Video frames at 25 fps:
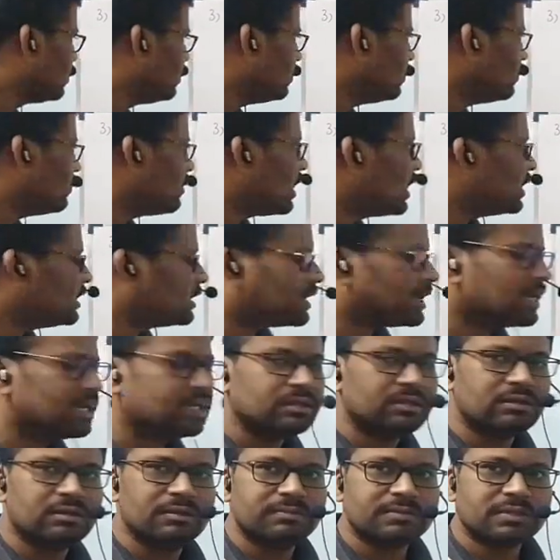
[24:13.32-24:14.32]
2
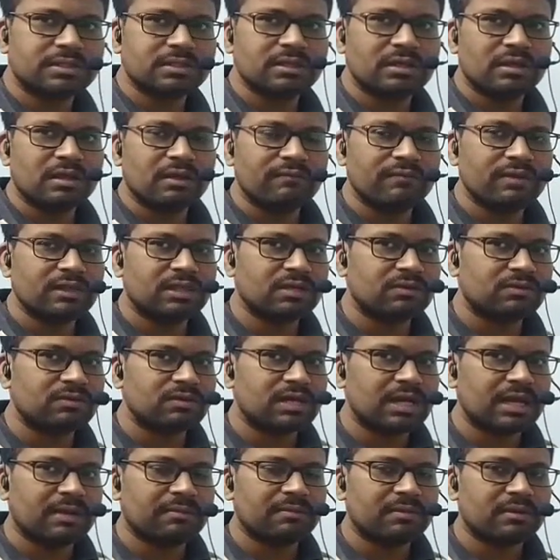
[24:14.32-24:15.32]
alkyl groups
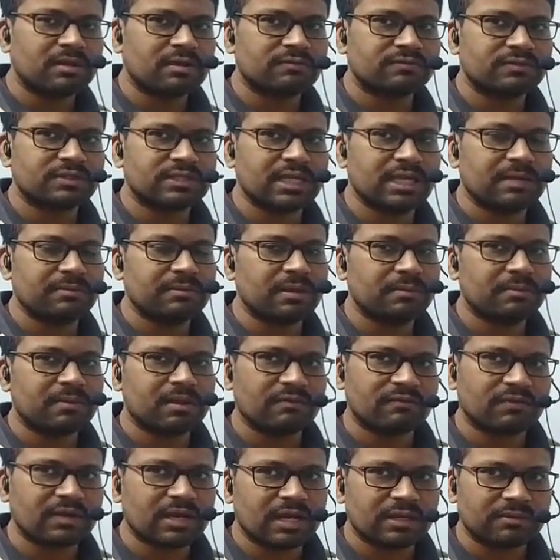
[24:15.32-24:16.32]
without same number
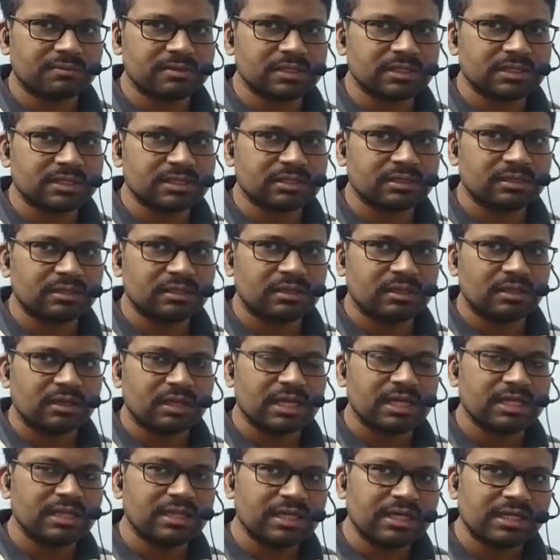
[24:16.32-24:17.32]
of carbons.
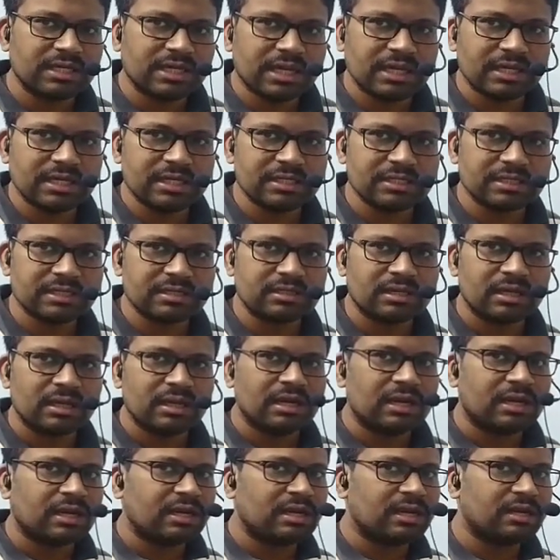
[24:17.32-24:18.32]
In that condition,
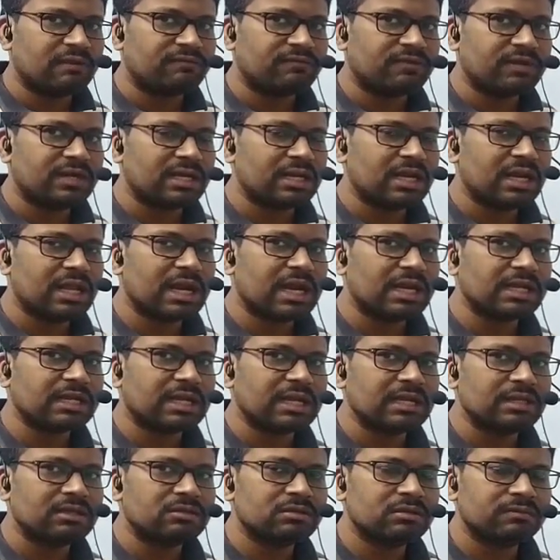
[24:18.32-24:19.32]
definitely
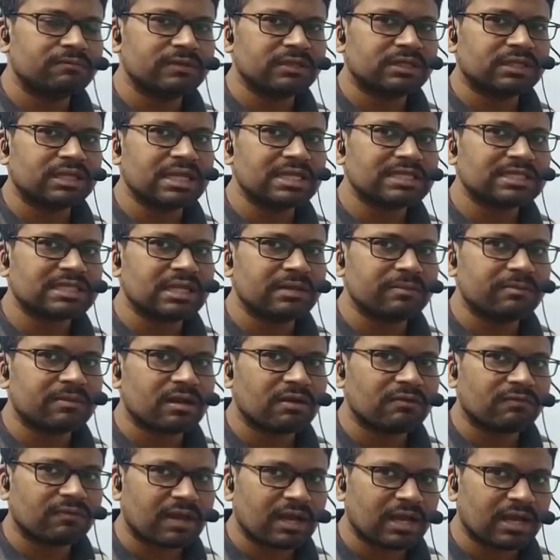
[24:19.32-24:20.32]
alkyl group with less number
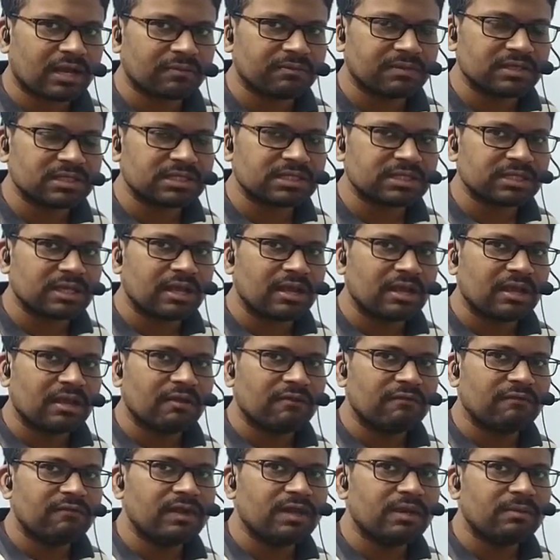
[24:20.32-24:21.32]
of carbons
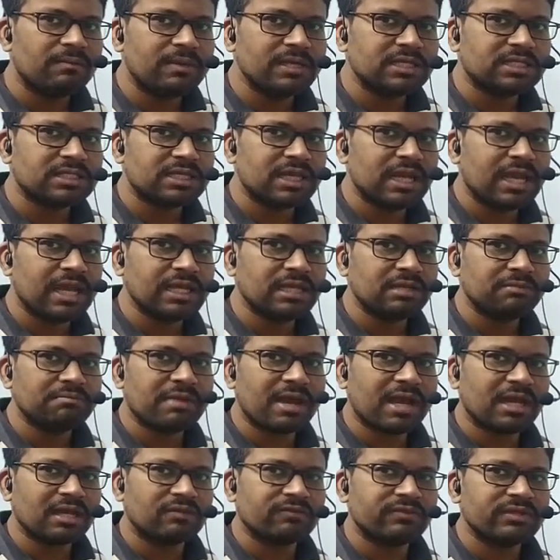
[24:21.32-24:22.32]
will be staying
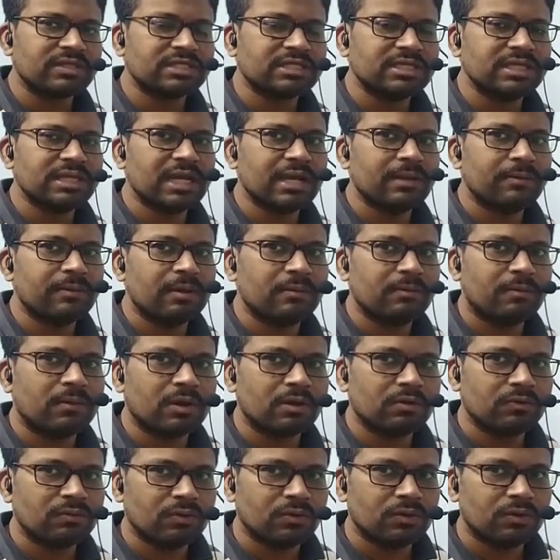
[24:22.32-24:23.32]
back with C double
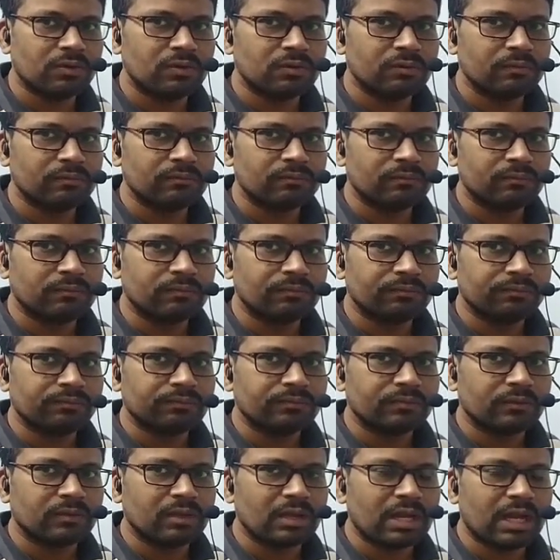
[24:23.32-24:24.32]
bond O,
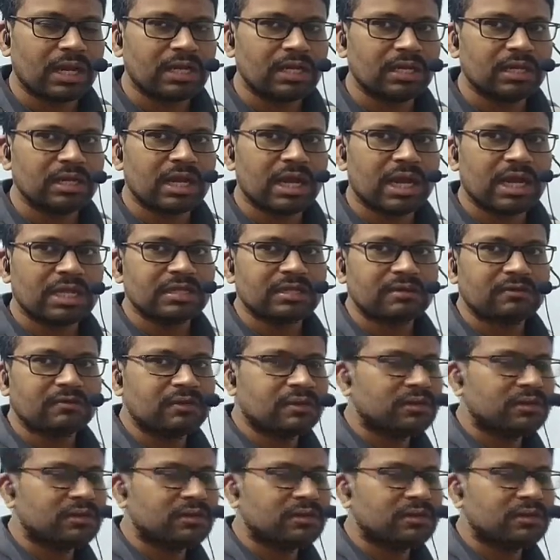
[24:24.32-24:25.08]
and other